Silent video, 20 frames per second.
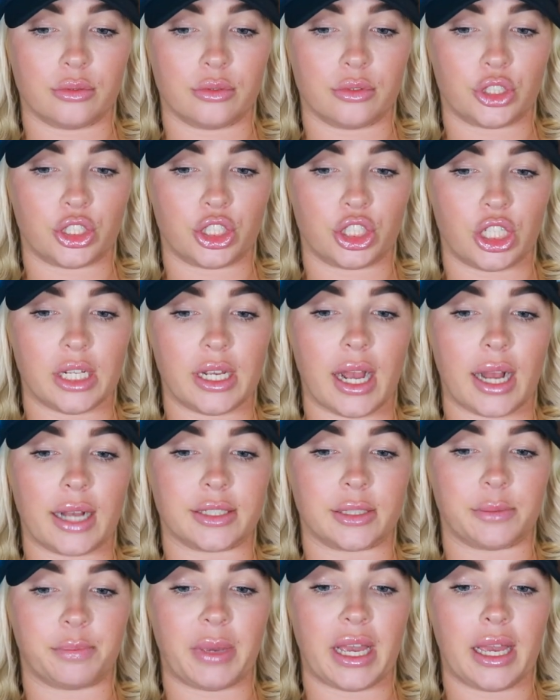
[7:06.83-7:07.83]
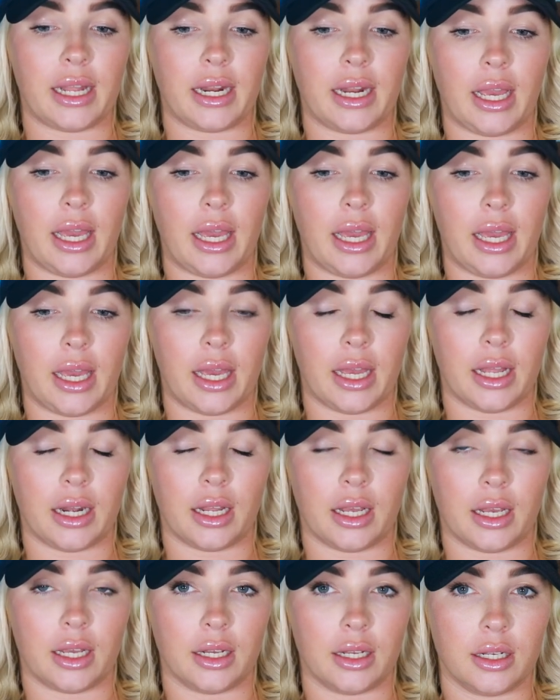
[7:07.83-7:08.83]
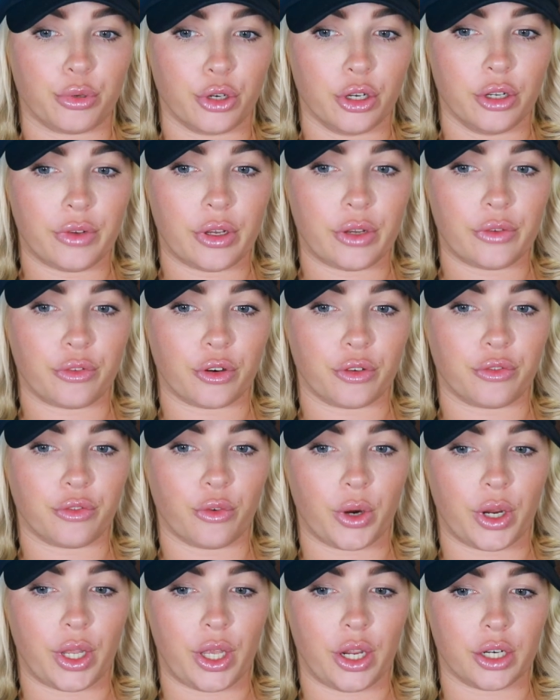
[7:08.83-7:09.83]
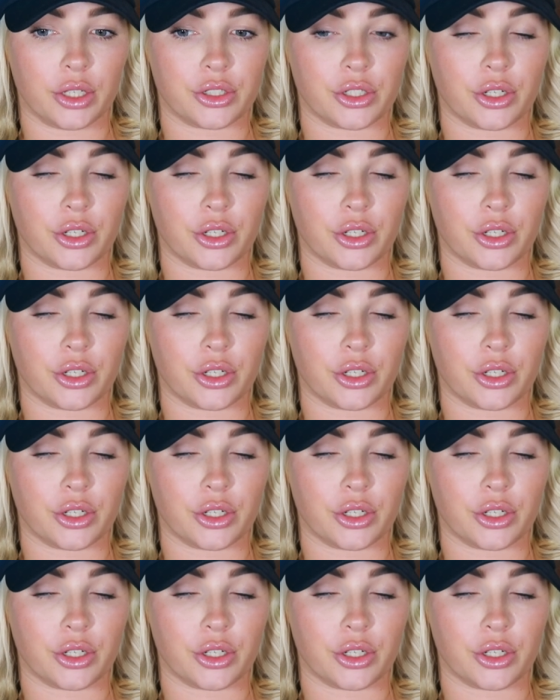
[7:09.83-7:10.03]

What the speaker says: she has been in Pruvit for 4 years,